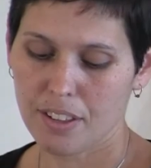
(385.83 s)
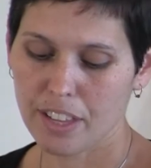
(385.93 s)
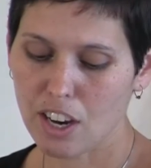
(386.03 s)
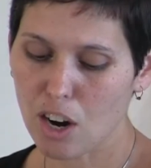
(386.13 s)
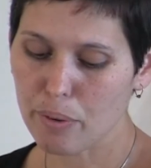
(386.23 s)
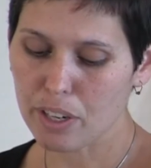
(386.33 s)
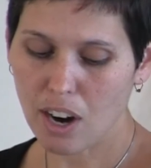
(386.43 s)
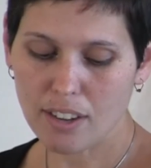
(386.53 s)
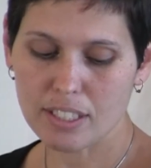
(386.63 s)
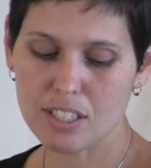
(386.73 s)
They are,
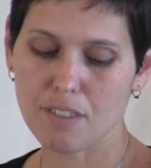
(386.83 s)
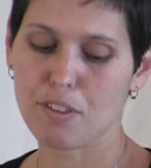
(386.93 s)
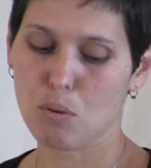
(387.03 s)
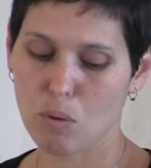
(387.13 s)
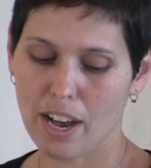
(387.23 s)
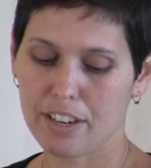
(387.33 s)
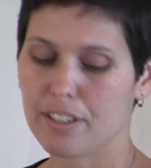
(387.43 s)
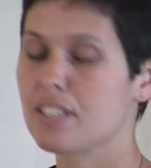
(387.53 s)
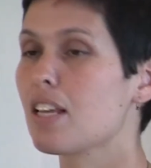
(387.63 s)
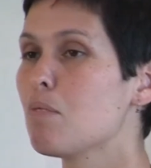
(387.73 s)
regardless of their
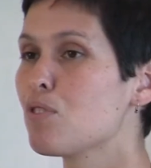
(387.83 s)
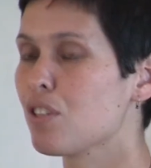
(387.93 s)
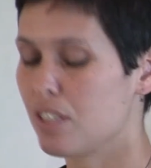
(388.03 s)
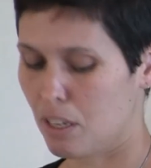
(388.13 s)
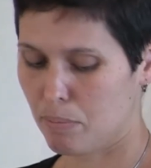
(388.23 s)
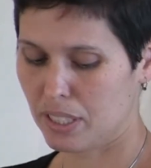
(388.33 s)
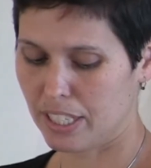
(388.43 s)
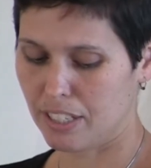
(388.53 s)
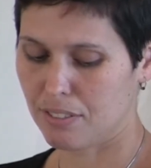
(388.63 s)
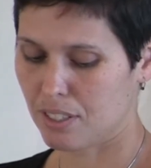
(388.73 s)
wider assumptions and
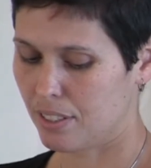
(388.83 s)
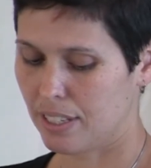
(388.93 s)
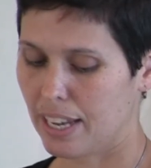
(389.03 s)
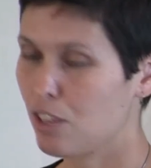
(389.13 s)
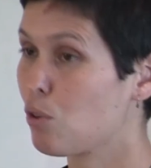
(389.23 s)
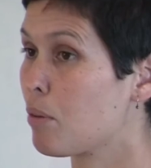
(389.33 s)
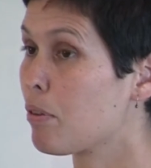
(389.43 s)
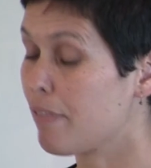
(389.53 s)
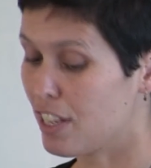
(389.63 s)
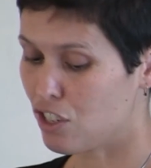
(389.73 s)
beliefs and/or
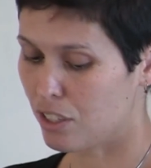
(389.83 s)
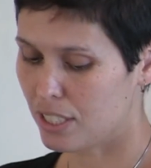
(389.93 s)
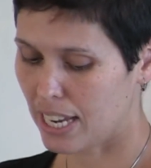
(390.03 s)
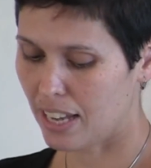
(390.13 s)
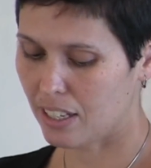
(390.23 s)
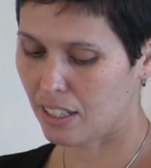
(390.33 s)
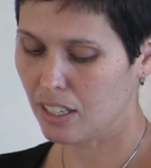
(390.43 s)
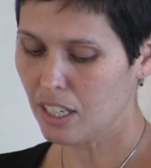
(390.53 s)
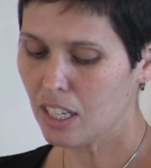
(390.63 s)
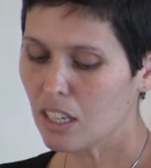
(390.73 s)
professional standing,
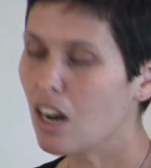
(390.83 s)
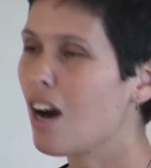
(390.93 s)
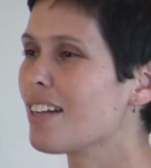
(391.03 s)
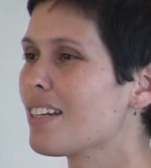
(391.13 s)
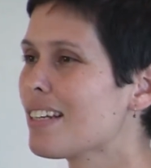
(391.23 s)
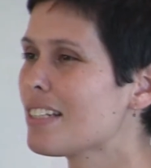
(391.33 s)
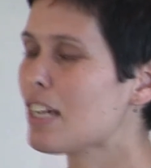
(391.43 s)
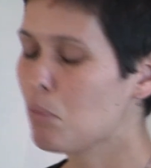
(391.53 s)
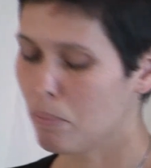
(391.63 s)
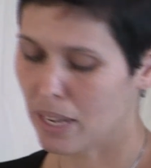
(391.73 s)
caught in a
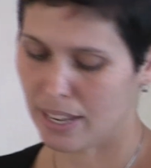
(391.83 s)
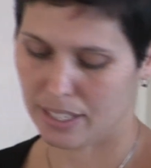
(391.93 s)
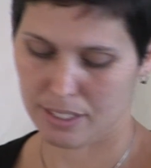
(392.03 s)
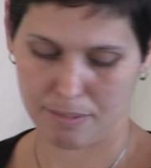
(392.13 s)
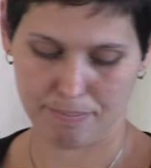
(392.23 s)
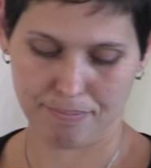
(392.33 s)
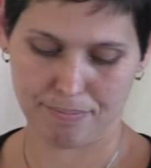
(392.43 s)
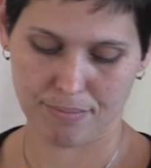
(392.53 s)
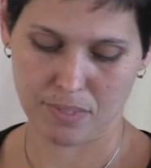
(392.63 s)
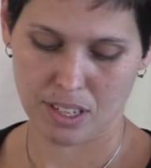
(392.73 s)
double bind.
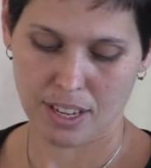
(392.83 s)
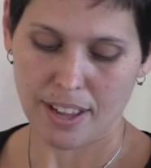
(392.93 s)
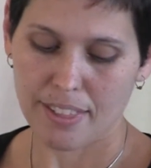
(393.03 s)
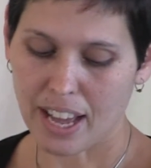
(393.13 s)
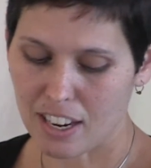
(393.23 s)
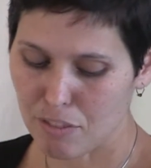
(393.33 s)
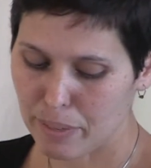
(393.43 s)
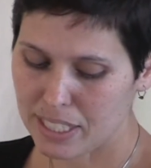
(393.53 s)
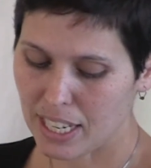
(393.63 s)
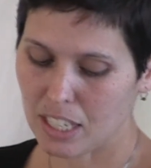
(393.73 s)
That of
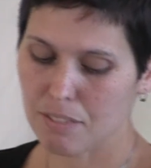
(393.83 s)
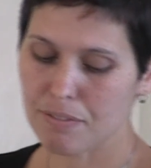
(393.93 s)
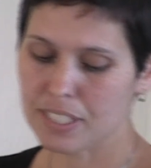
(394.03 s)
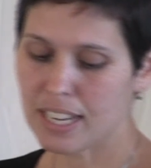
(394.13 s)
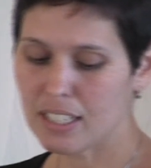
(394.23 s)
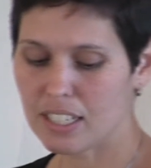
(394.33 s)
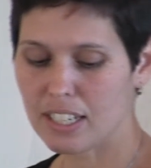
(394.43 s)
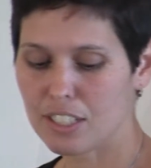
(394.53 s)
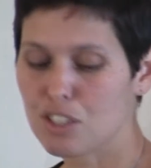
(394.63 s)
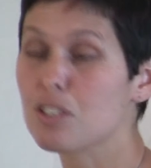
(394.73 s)
maintaining
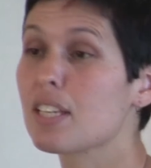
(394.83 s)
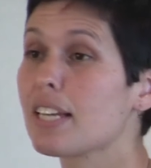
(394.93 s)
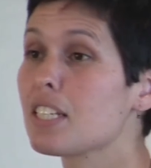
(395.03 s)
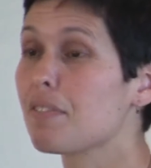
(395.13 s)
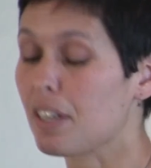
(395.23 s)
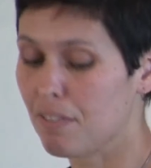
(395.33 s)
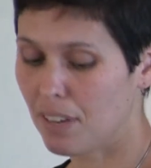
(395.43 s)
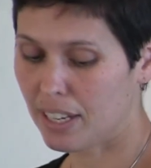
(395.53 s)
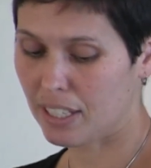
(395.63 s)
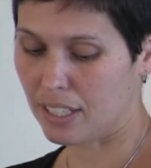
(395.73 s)
fidelity to scientific
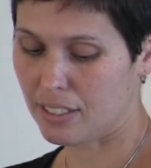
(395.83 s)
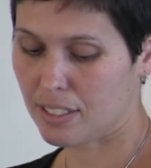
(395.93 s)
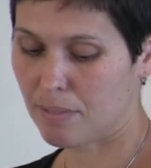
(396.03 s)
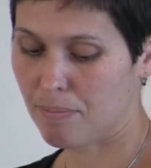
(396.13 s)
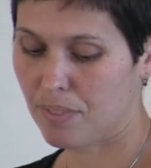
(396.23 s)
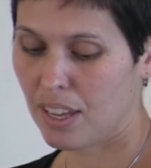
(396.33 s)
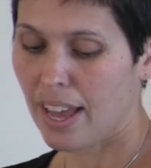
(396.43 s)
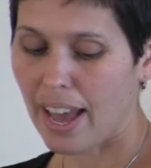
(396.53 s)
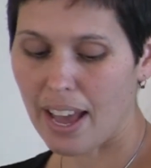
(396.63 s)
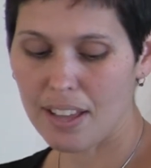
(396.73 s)
findings
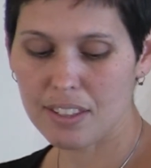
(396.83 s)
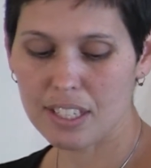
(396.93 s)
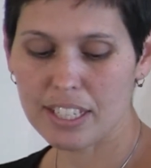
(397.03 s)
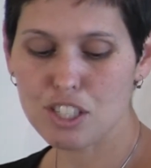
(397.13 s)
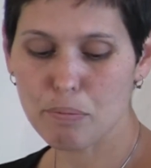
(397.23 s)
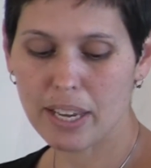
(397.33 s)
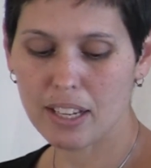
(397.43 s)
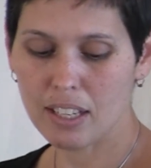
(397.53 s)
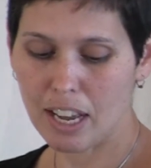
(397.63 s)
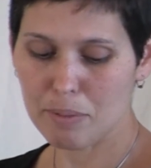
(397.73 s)
and the need to
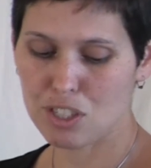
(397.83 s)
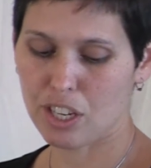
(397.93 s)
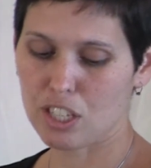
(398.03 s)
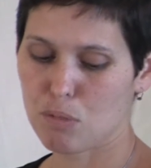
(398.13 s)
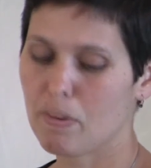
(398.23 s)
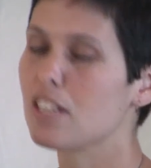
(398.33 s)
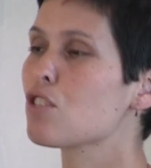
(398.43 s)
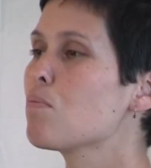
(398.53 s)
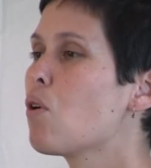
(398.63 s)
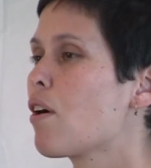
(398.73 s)
make climate change
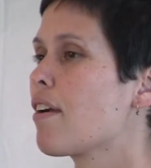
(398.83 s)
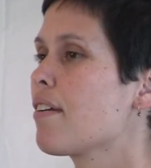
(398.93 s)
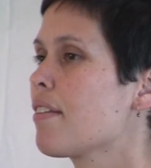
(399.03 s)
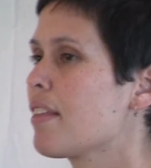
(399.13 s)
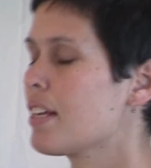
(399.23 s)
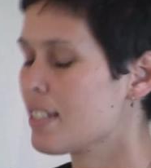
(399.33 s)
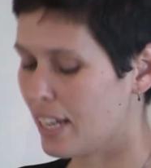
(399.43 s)
much more than a